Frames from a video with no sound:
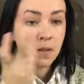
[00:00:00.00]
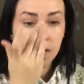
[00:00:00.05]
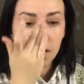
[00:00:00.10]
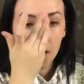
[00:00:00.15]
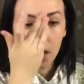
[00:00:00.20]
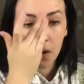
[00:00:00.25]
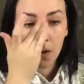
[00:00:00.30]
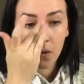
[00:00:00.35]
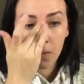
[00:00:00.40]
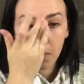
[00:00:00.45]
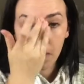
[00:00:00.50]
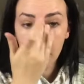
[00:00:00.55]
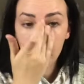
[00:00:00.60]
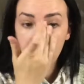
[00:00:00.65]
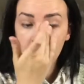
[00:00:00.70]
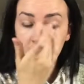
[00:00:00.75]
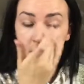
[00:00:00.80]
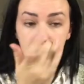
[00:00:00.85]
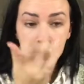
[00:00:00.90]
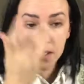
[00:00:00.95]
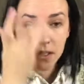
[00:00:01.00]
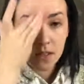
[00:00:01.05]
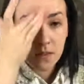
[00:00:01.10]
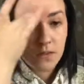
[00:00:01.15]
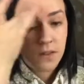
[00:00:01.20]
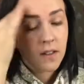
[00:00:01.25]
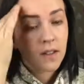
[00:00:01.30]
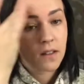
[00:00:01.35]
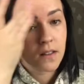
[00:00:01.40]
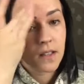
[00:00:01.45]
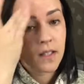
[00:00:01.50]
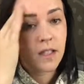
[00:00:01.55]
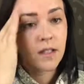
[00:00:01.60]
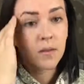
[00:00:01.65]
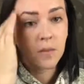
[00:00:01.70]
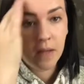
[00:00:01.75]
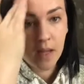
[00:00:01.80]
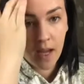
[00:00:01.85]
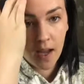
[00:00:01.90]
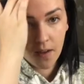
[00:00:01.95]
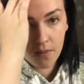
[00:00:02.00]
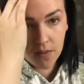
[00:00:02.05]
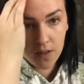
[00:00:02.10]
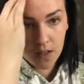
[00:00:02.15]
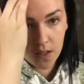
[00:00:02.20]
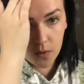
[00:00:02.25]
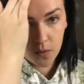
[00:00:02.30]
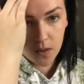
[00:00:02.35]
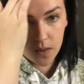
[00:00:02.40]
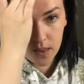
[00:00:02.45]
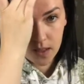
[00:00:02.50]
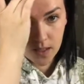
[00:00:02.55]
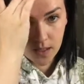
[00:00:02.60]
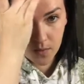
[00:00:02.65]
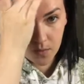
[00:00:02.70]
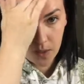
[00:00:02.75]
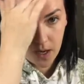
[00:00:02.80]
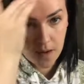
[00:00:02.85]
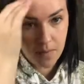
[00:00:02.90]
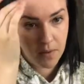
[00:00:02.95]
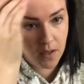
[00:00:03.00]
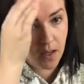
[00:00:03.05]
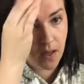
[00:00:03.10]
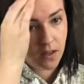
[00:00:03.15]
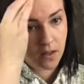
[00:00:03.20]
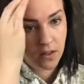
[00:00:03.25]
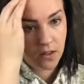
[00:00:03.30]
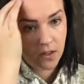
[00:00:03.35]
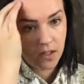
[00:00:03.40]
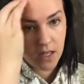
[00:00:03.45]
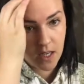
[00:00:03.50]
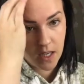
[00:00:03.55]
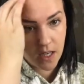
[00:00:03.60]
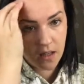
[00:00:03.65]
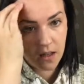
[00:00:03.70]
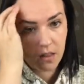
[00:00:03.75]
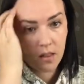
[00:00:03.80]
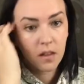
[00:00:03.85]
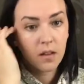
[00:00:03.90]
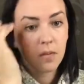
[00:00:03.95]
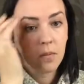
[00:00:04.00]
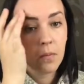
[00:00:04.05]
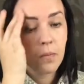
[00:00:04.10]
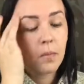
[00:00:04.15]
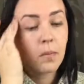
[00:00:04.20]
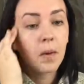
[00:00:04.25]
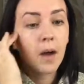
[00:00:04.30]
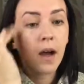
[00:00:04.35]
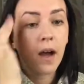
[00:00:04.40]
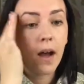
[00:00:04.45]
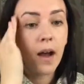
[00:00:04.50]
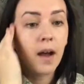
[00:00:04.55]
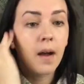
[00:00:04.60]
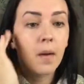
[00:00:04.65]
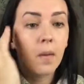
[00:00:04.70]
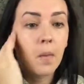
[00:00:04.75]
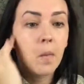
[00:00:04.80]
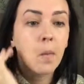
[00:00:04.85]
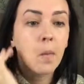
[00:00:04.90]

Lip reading: So my makeup does feel a little bit heavier with this primer underneath, but